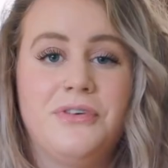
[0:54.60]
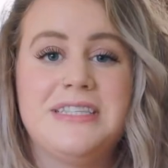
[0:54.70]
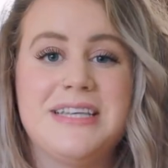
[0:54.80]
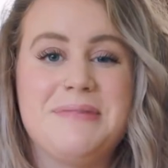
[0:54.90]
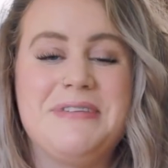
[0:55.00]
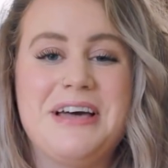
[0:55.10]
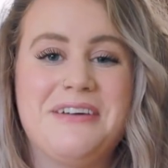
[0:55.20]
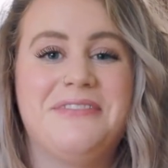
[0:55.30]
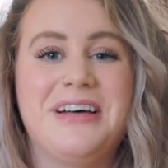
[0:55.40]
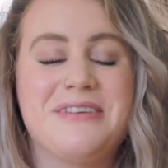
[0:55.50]
What's up,
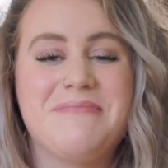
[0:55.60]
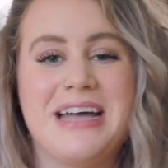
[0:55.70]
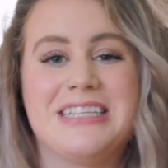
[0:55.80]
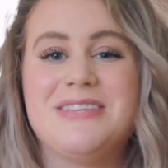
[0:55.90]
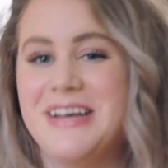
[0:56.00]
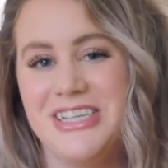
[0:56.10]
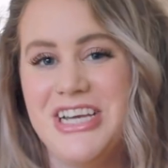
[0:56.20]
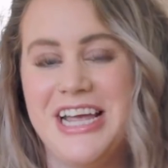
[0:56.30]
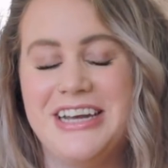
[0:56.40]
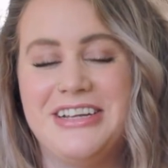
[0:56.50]
y'all? Welcome back to my
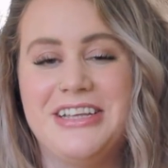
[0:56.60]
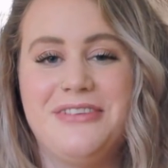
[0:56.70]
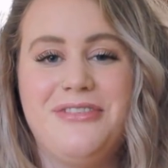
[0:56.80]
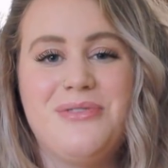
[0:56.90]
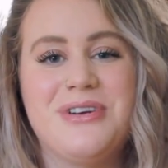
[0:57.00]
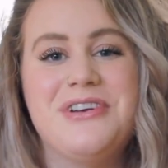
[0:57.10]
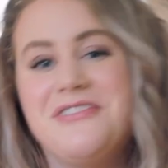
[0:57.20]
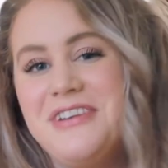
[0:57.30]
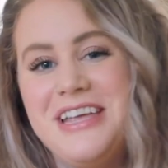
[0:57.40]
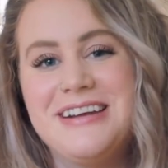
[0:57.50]
channel, and if you are
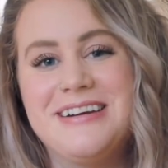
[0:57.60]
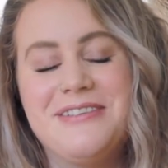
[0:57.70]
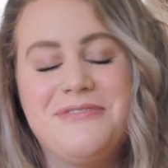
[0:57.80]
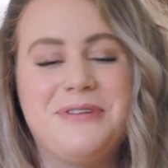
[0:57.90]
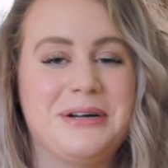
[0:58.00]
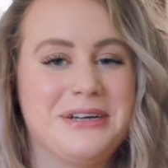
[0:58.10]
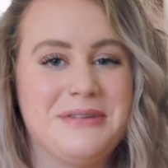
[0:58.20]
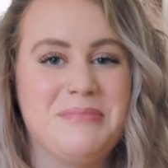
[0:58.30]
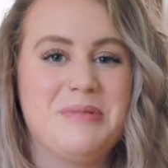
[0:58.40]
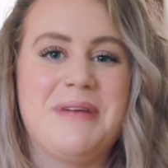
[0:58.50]
new here,
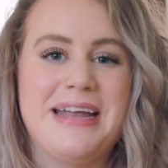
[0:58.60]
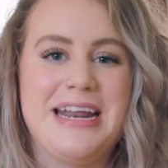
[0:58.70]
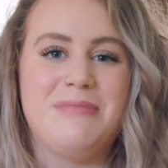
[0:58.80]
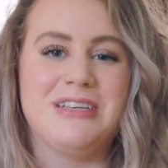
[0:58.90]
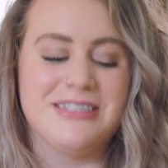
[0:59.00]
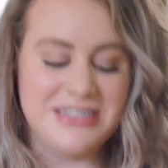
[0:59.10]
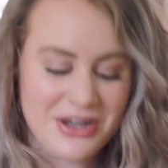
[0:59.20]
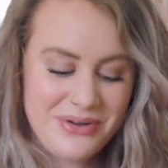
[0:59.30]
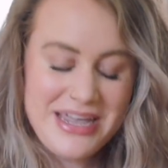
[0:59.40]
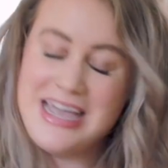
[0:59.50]
welcome. My name is
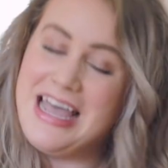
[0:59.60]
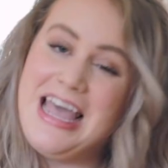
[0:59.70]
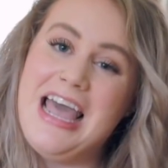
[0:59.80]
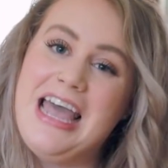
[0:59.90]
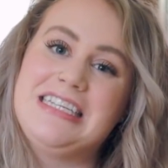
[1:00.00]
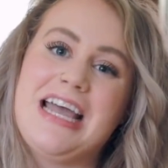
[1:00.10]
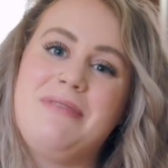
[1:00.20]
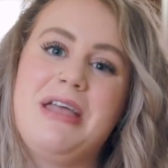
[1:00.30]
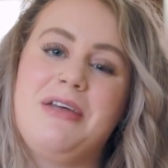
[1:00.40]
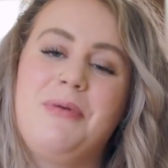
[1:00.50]
Zoe, and I
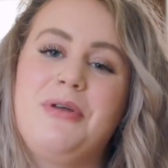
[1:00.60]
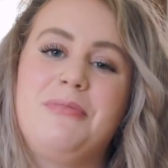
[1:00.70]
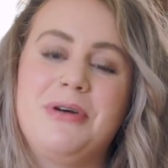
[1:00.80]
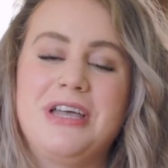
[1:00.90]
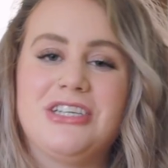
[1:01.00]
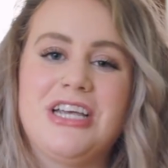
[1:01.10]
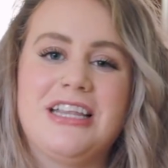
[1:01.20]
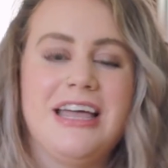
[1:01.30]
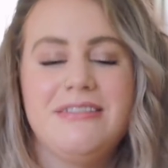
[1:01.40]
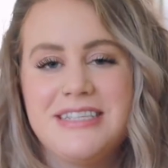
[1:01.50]
make both bookish
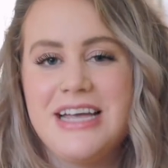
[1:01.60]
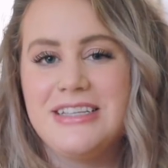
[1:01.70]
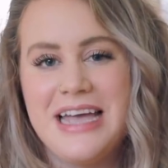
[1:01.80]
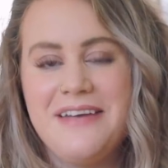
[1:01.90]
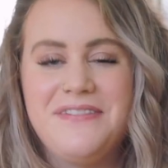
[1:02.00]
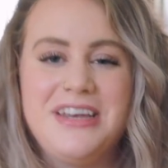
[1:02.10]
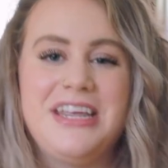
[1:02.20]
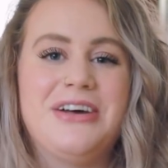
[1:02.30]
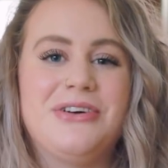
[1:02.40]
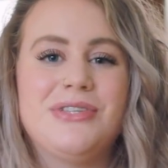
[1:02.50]
and lifestyle type
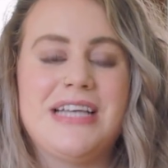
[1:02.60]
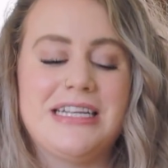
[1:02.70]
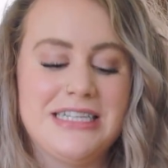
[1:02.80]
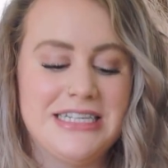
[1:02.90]
videos, and